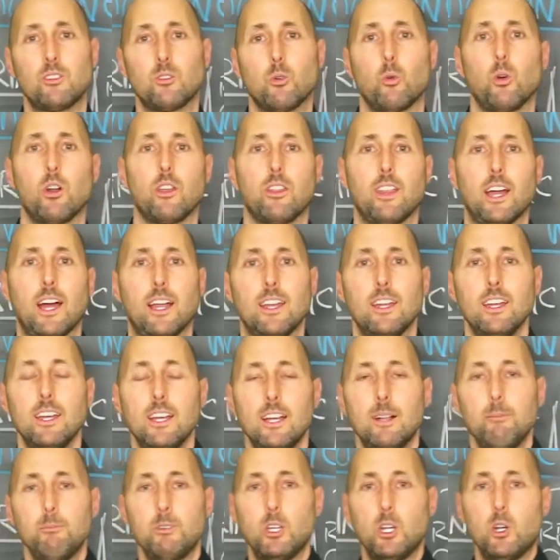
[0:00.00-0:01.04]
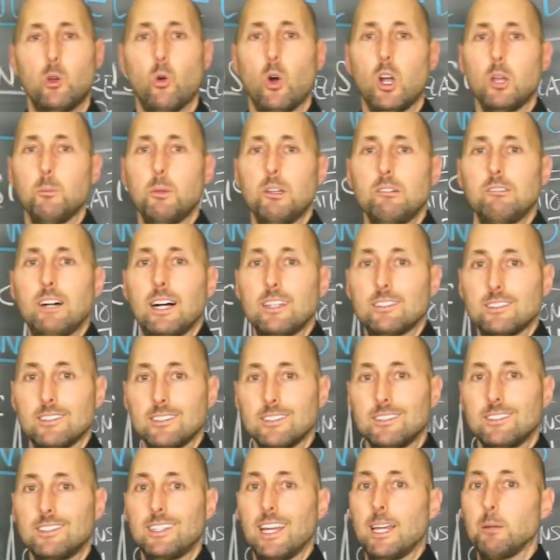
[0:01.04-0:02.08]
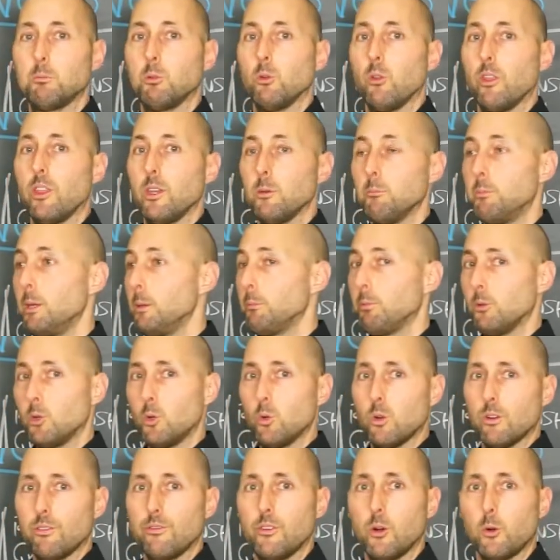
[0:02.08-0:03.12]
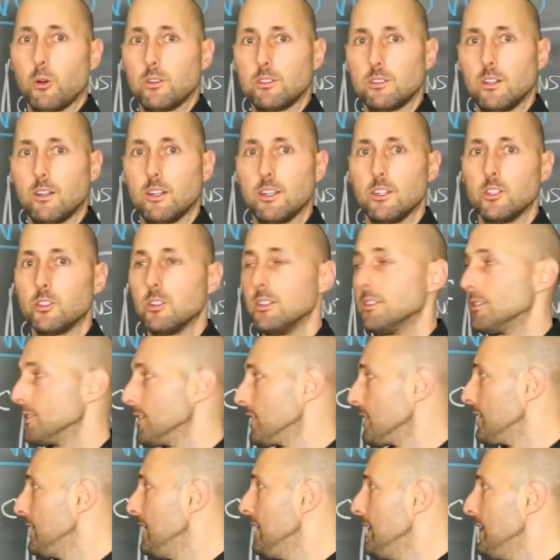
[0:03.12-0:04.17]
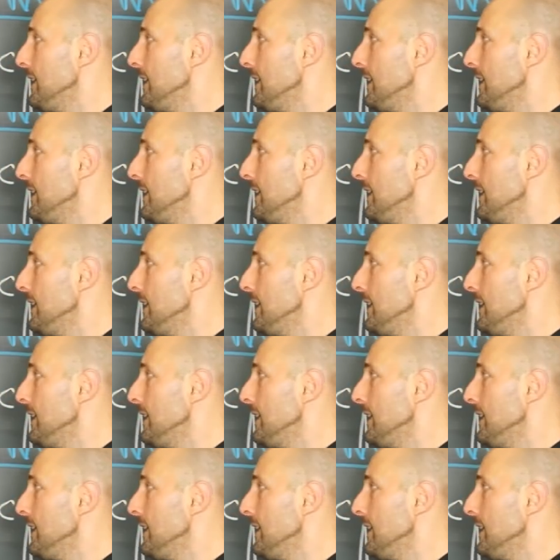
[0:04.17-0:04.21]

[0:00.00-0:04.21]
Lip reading: toward that, you're going to be less stable than people who are focused on intrinsic.